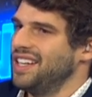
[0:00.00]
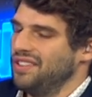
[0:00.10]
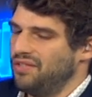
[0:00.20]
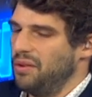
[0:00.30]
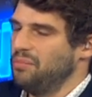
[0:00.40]

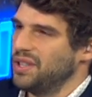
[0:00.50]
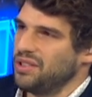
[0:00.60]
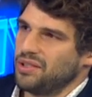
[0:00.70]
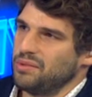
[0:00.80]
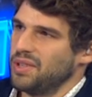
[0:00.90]
from
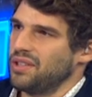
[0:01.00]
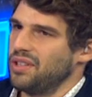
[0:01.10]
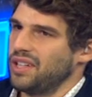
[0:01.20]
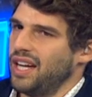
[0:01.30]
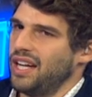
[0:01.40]
Bitcoin to
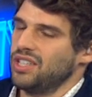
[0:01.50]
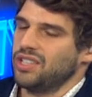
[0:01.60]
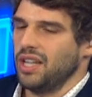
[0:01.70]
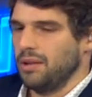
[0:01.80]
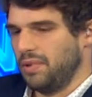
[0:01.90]
Bitcoin Cash,
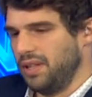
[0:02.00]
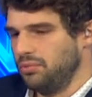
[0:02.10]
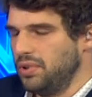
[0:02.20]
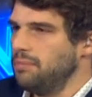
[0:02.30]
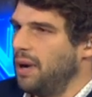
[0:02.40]
but it
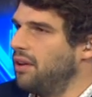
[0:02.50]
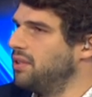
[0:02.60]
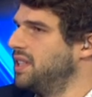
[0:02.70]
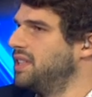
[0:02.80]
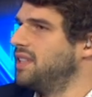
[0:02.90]

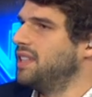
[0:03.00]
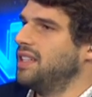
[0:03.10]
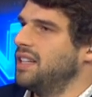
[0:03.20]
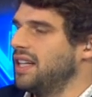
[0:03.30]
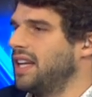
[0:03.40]
rebounded
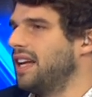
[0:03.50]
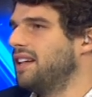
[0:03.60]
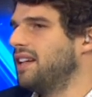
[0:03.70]
again.